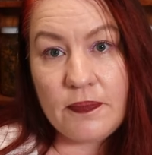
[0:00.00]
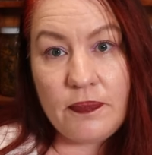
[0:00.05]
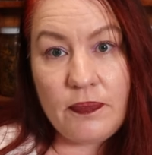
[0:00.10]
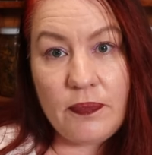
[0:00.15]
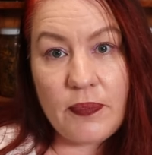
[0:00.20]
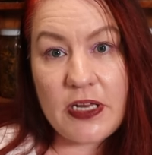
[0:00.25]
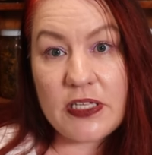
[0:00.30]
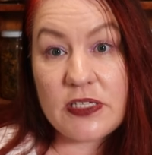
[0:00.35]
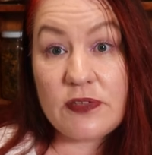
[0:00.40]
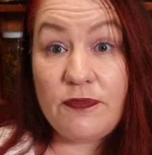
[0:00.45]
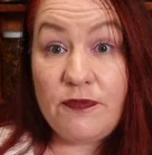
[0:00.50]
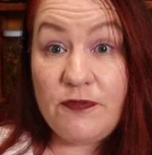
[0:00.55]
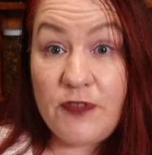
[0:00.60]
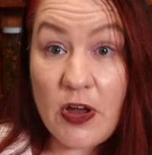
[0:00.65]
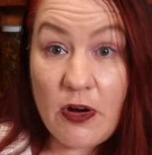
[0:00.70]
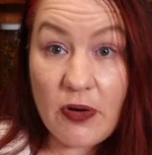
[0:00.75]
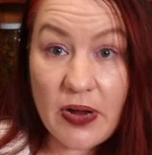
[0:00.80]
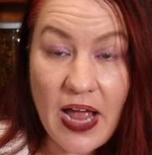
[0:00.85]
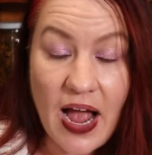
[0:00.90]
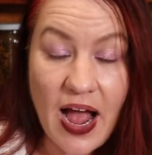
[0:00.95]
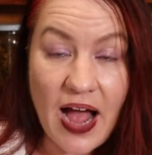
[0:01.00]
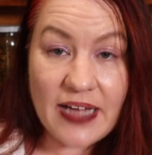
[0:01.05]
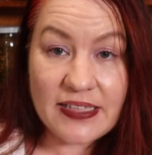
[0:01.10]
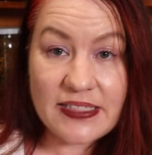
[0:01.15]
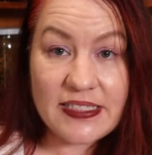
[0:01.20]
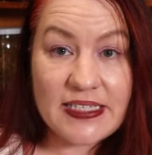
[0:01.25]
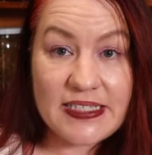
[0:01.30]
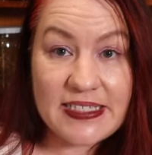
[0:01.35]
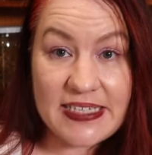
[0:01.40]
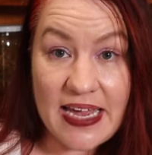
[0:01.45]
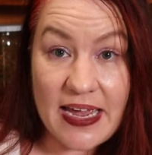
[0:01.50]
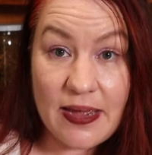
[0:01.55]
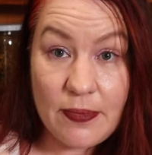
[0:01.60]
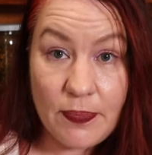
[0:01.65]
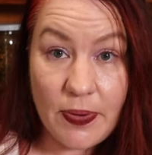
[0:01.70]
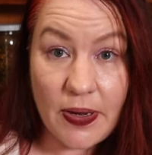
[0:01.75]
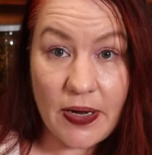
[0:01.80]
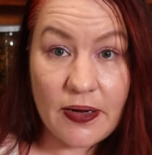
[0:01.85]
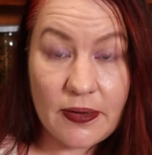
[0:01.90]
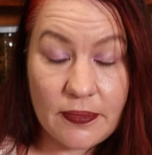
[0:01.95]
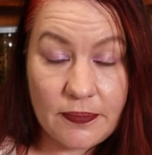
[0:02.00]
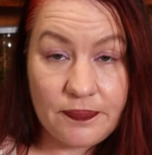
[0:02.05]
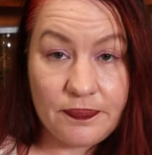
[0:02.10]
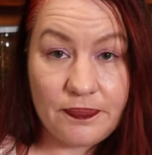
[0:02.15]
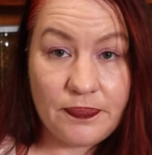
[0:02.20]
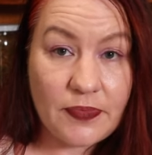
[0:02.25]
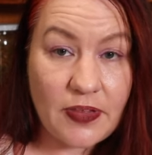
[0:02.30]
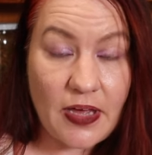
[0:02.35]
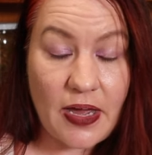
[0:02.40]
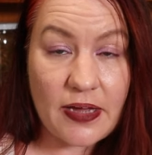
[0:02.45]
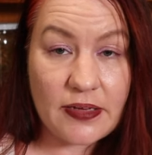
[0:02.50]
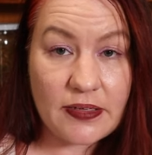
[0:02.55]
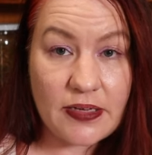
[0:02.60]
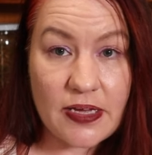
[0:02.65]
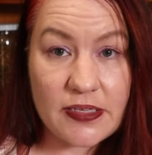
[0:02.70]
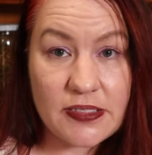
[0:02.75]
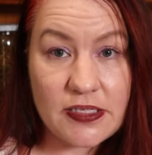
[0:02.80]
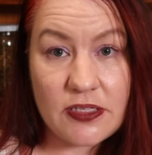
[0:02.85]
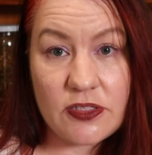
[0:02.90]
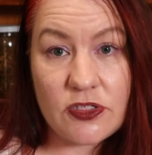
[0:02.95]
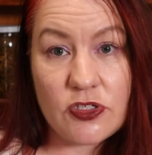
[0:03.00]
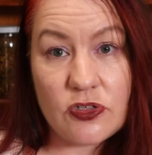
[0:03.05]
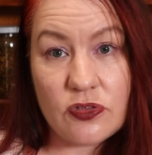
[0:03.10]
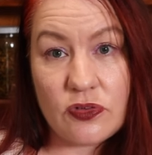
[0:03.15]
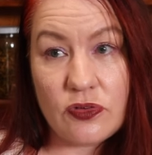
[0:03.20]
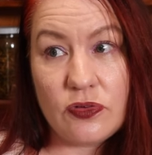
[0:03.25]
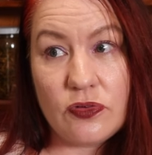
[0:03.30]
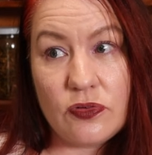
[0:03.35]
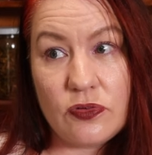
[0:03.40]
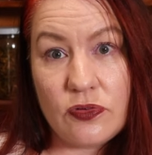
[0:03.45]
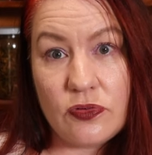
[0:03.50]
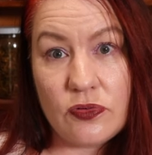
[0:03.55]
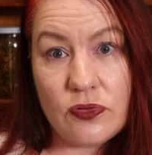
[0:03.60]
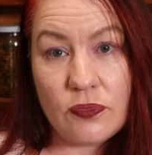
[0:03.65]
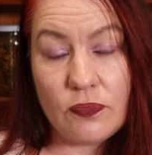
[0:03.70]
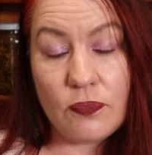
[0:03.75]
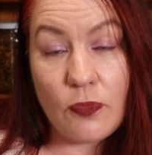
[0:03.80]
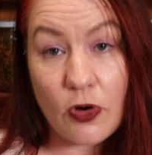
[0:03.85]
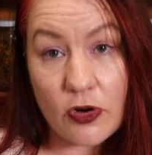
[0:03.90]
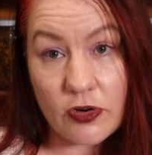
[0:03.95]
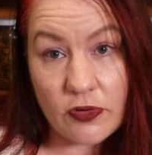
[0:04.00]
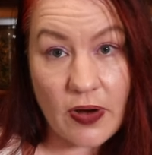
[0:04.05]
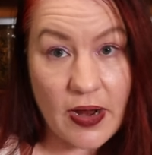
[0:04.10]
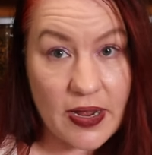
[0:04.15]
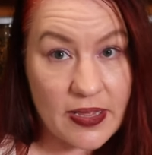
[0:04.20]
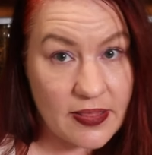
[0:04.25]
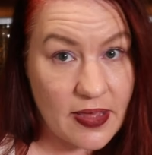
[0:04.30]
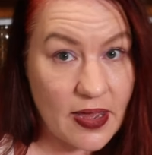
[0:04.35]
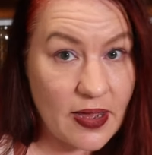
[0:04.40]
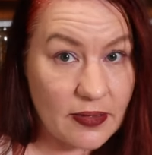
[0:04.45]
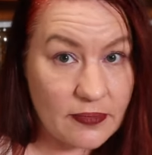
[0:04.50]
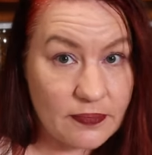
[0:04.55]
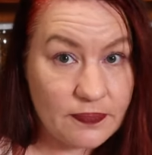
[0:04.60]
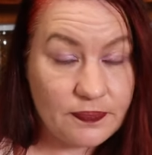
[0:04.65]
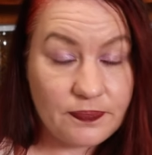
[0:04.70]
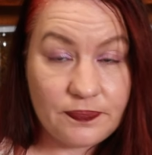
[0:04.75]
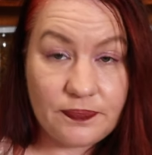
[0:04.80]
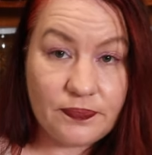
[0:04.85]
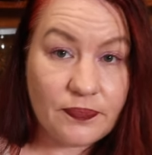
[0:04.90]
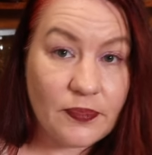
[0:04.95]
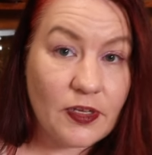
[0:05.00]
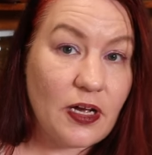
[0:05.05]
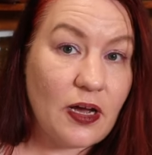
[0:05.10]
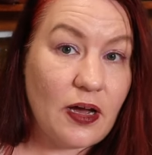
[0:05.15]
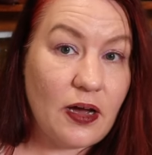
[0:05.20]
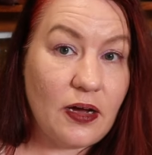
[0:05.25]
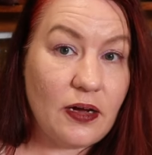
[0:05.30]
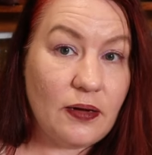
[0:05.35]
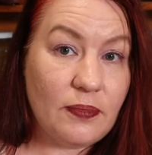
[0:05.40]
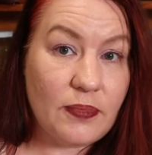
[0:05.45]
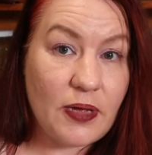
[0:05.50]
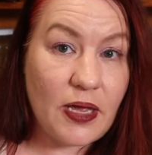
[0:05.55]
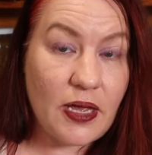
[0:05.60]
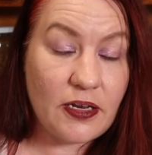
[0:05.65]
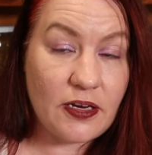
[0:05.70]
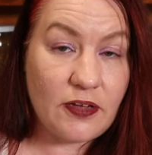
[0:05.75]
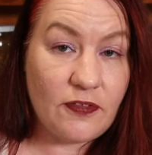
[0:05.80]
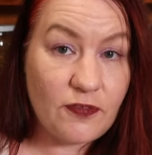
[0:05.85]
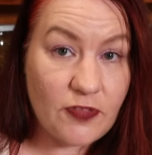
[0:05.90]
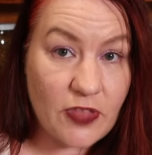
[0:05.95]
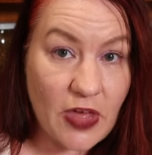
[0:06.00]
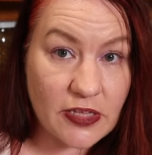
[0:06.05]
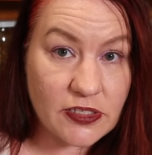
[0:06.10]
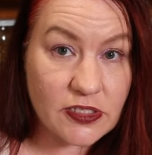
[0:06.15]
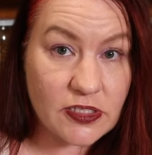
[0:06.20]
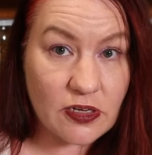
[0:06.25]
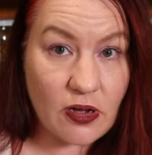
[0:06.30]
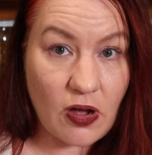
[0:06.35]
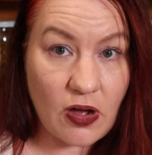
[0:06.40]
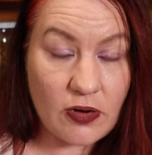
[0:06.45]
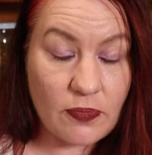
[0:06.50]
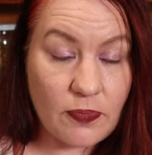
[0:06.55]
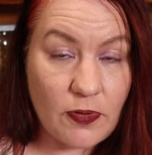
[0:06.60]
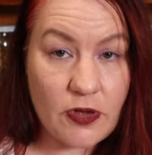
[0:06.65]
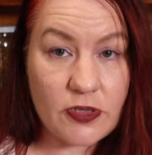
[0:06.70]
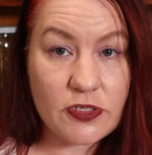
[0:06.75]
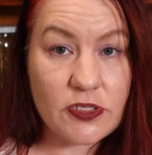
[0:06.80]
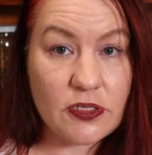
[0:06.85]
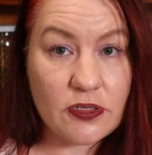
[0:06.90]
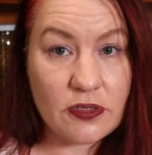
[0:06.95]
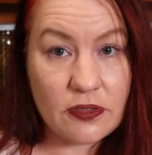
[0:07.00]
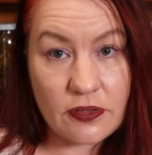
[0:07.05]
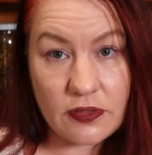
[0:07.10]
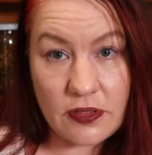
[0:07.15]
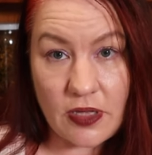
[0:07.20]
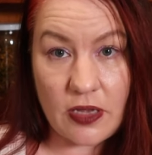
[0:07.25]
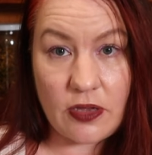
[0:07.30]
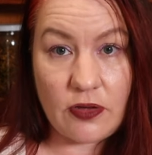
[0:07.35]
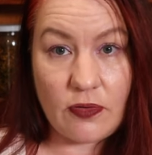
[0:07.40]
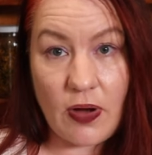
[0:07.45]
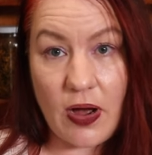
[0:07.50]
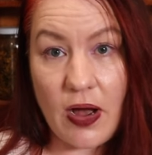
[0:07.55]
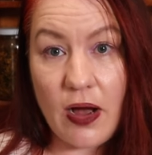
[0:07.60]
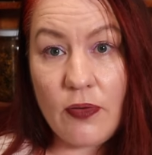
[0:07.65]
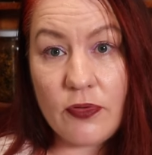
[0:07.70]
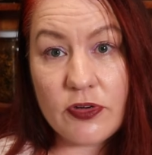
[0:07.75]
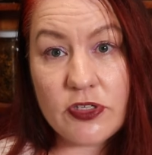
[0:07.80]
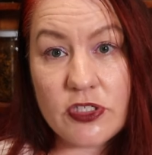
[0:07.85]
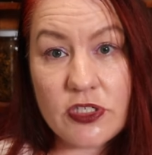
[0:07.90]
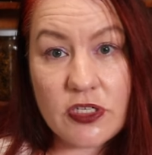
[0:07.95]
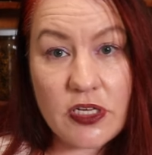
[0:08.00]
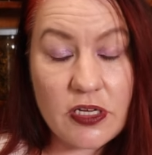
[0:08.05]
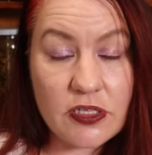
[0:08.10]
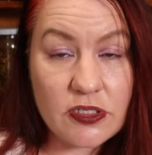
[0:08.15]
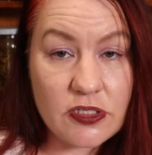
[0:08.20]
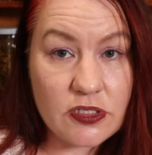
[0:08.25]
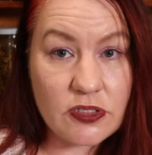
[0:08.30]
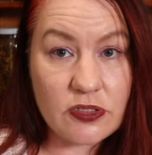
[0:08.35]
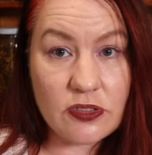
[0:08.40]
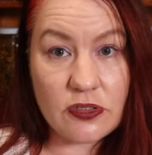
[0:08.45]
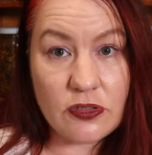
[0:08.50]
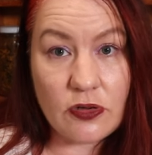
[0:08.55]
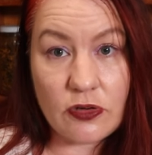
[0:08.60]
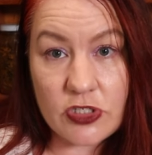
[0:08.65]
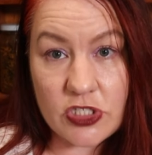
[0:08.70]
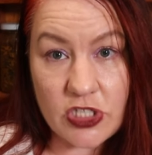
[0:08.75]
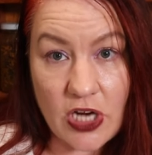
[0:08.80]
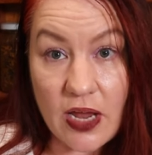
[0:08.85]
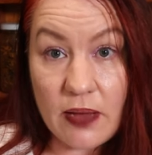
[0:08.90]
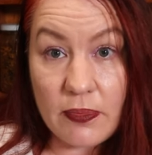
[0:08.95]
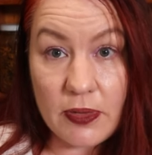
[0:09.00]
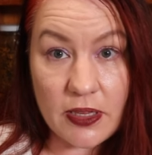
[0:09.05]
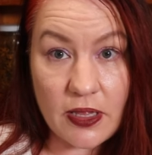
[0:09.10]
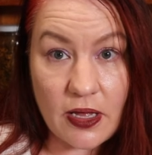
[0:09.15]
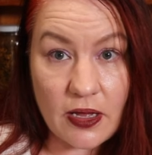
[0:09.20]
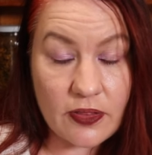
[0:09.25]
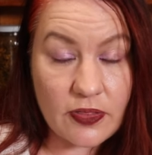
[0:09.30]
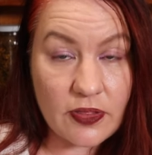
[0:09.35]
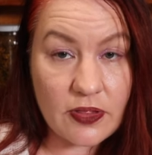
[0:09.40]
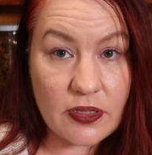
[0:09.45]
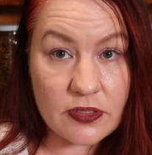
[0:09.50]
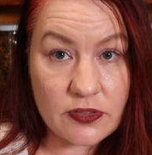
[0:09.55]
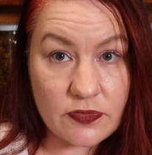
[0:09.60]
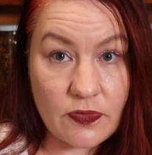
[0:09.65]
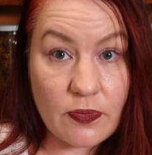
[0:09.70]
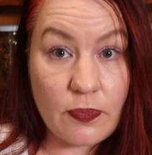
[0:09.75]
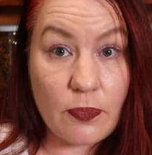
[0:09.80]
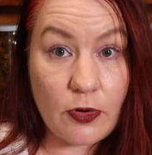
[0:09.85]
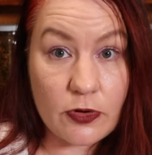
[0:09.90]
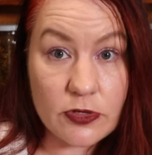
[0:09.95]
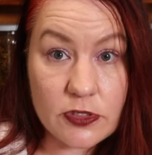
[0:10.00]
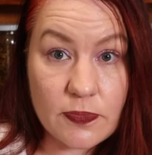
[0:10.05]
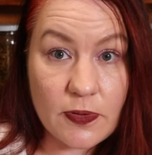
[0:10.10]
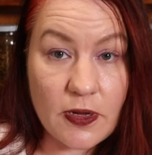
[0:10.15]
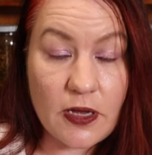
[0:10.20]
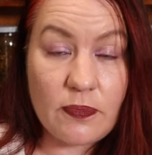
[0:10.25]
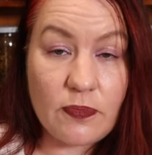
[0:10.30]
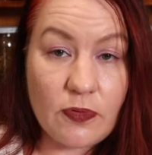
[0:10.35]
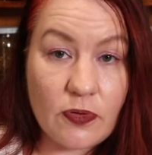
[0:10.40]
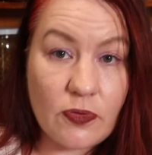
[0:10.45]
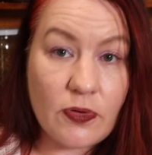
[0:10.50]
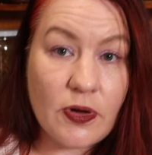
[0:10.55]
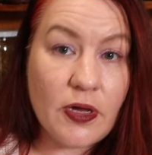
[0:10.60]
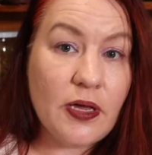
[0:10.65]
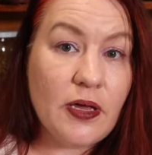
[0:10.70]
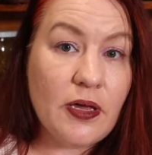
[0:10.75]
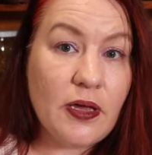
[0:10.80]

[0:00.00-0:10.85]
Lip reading: But it's very hard to temper that, as in to moderate that. And if that's the kind of person that you are, which it's no shame in that, I think that's for most people,